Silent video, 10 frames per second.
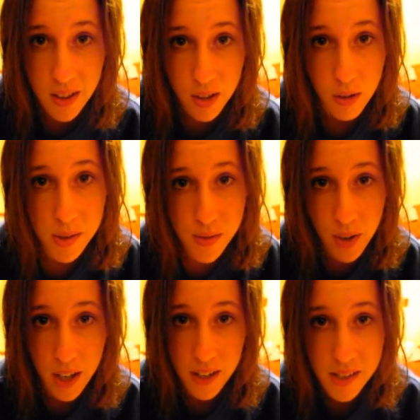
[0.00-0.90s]
There are always
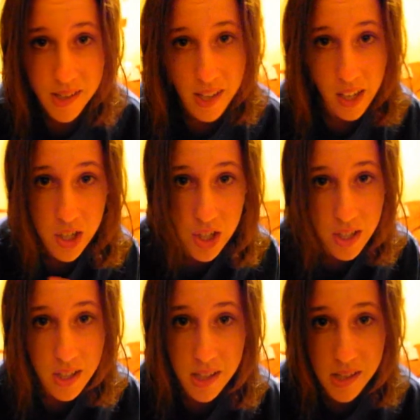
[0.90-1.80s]
various
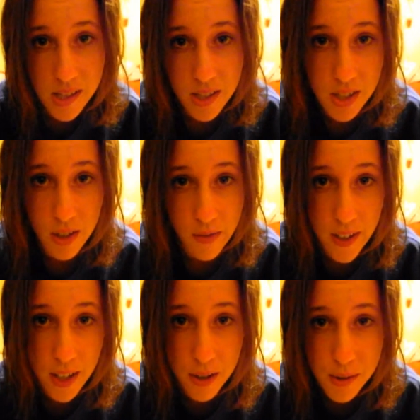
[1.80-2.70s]
sections to your
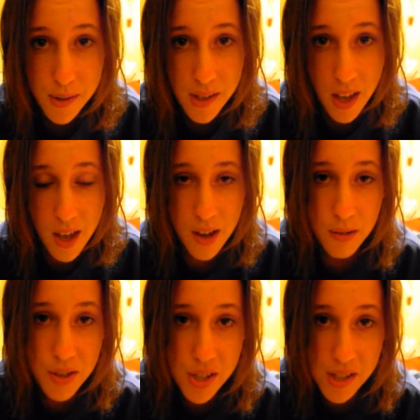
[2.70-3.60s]
videos,
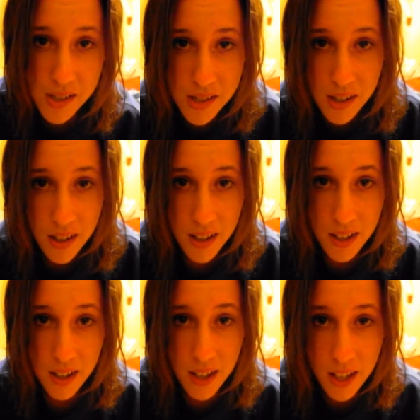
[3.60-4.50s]
which is
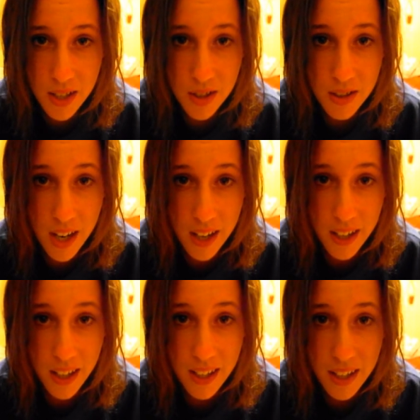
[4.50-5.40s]

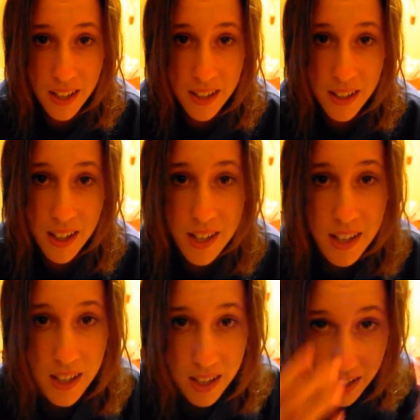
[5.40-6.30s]
entertaining
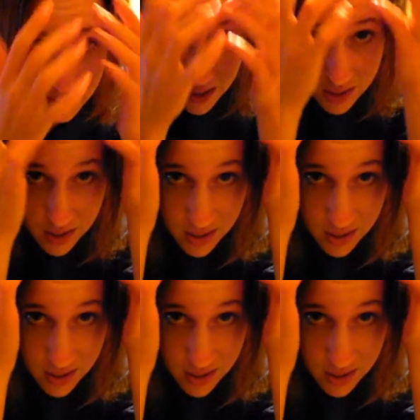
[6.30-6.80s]
and